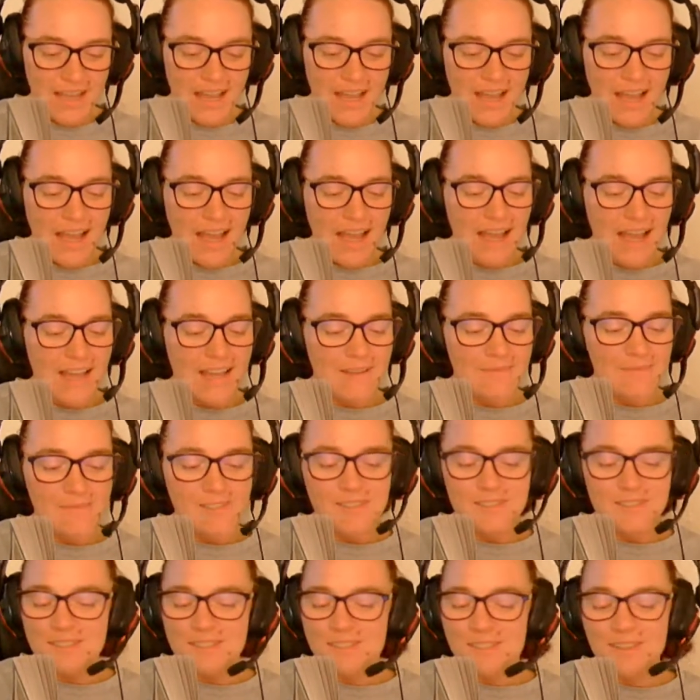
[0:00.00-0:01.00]
"I'm
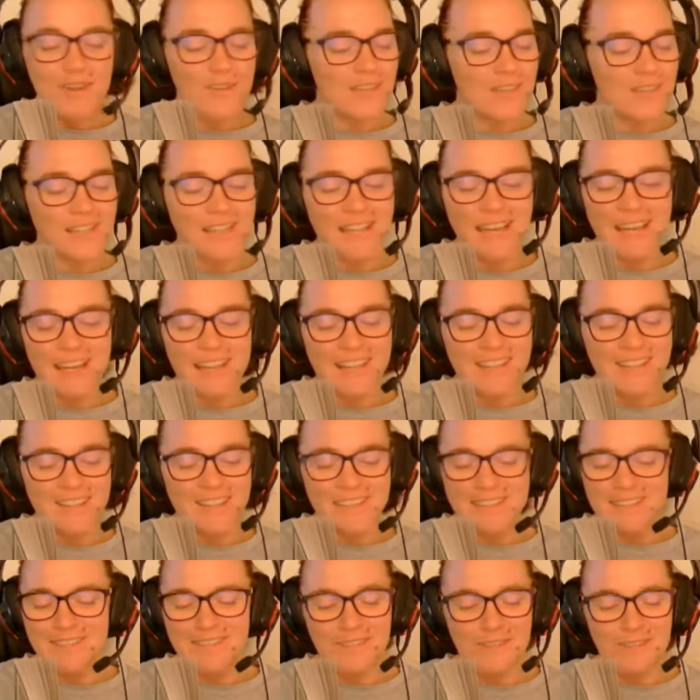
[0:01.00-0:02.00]
so glad I
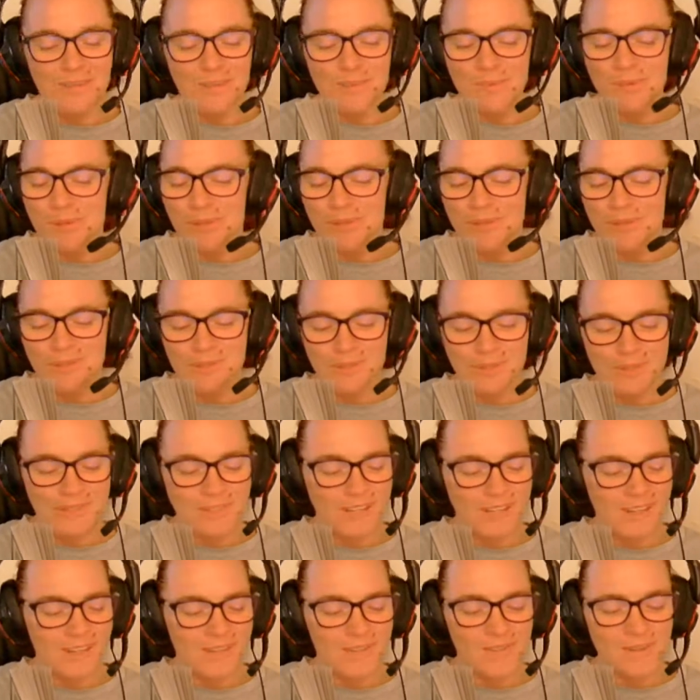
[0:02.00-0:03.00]
live in a world where
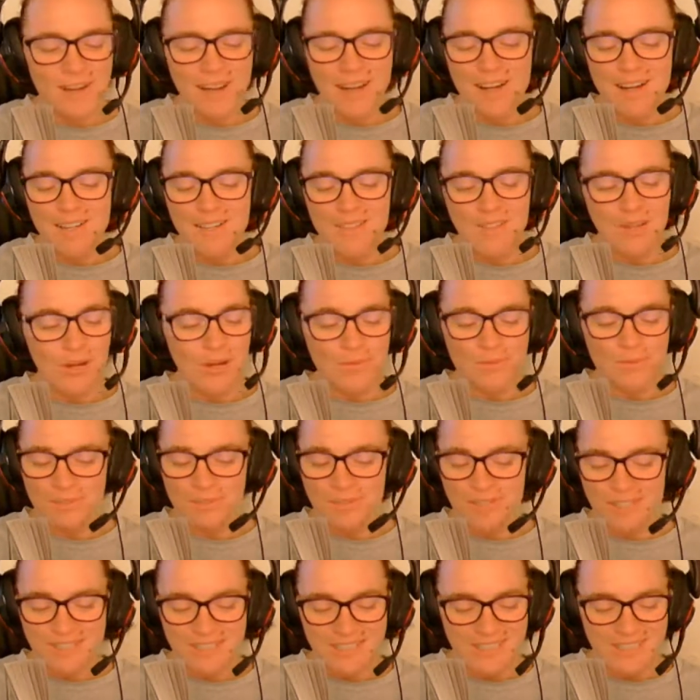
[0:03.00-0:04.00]
there are
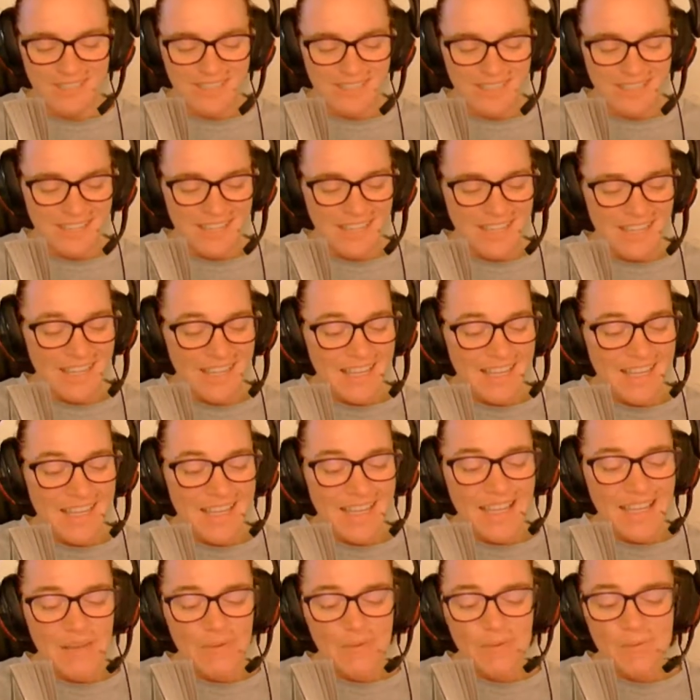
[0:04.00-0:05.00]
Octobers.
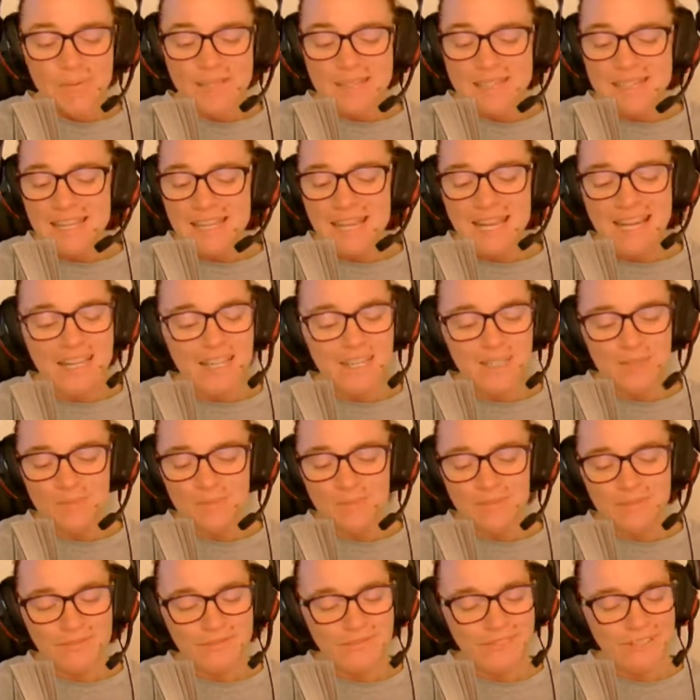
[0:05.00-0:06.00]
It would be
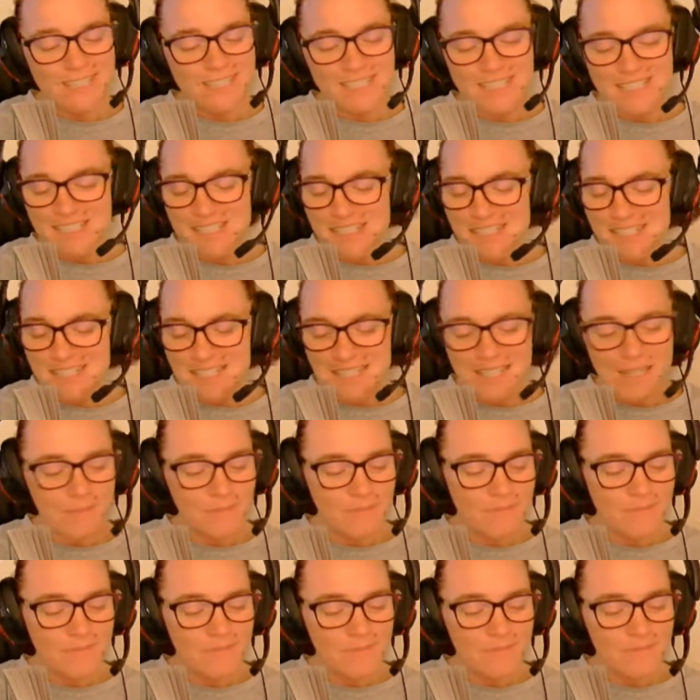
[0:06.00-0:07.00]
terrible if we just
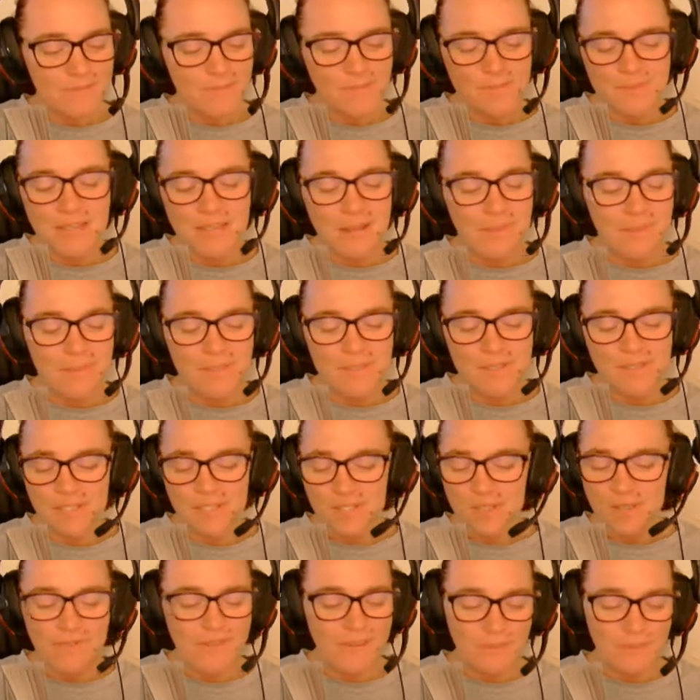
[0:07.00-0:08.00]
skipped from September to
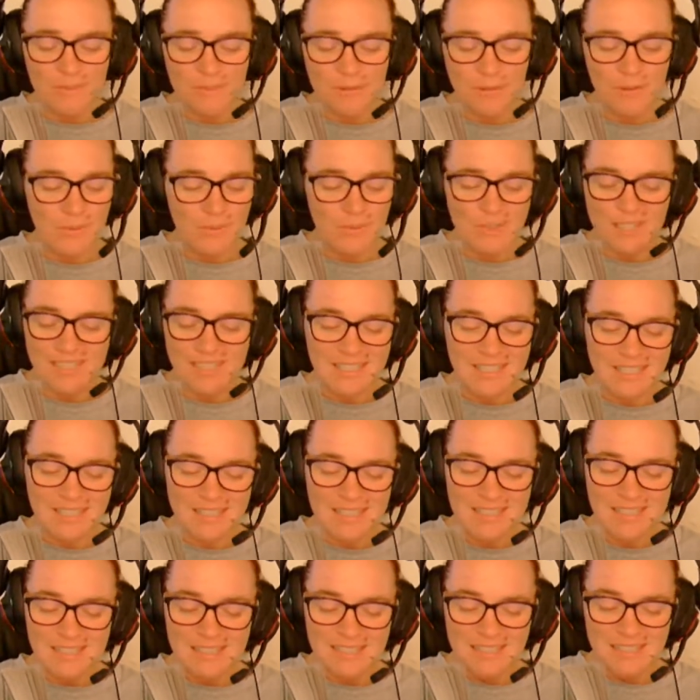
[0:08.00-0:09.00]
November, wouldn't it?
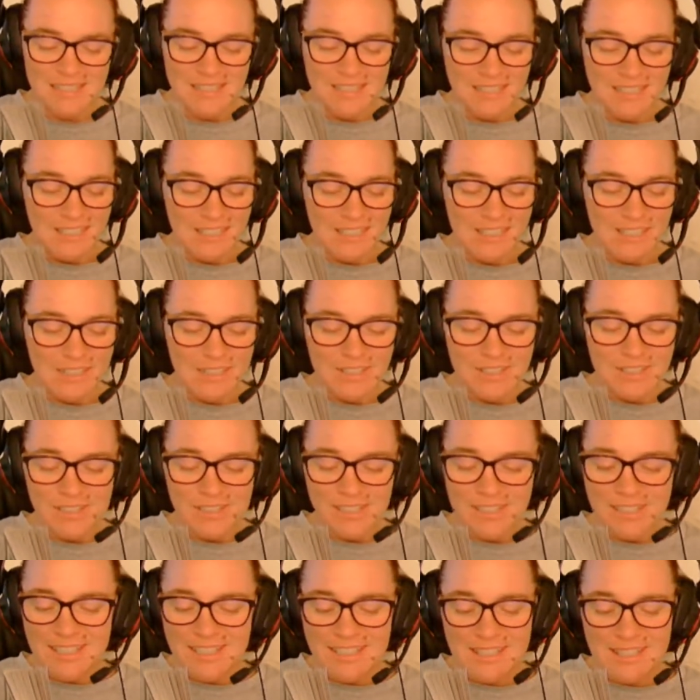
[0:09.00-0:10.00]

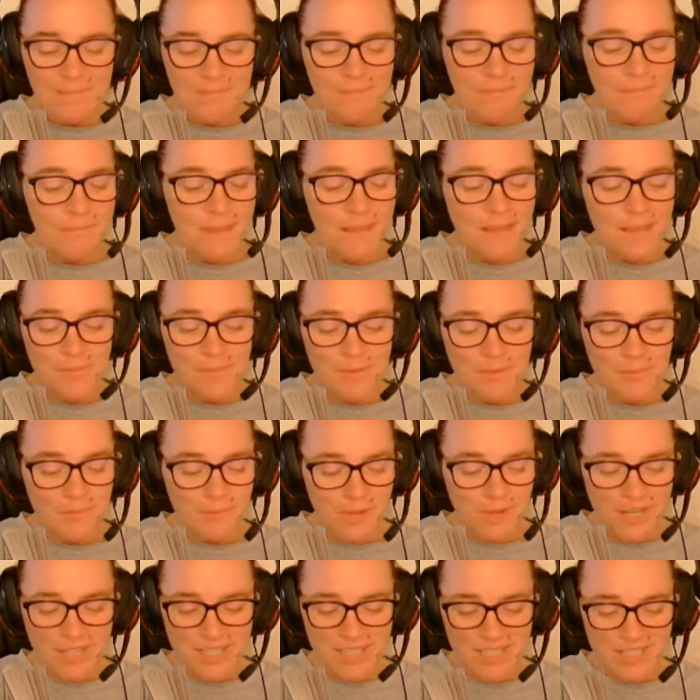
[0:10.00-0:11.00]
Look at these maple
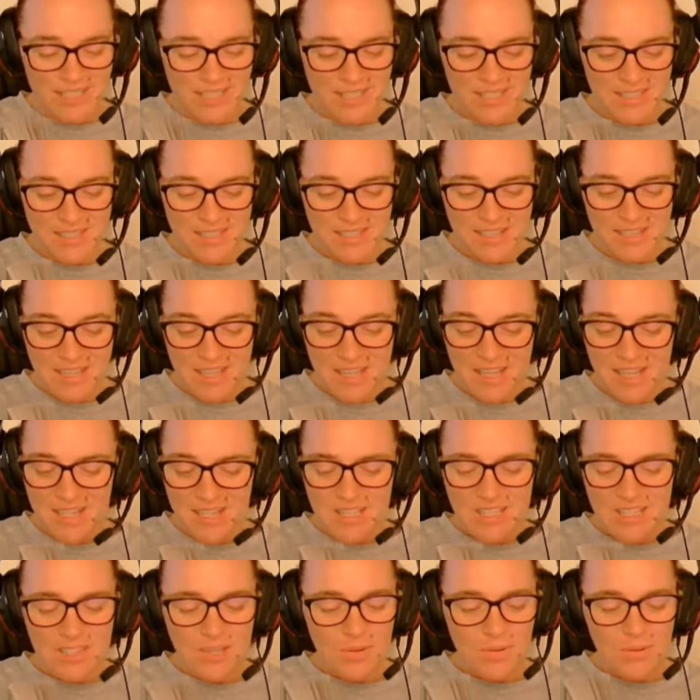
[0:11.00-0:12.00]
branches.
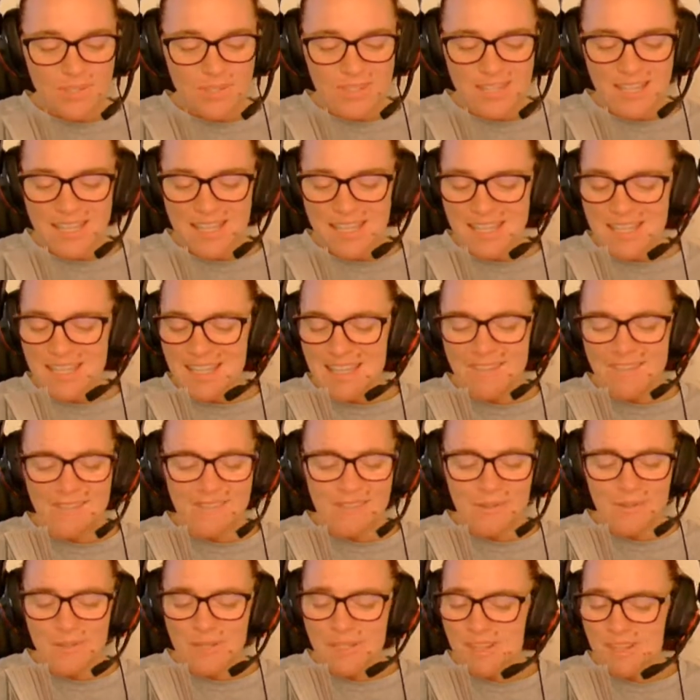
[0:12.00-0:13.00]
Don't they give
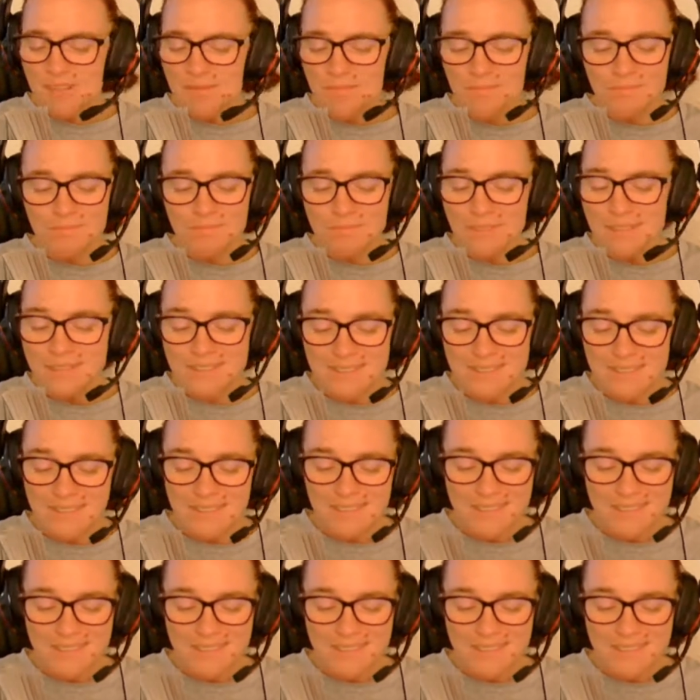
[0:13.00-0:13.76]
you a thrill?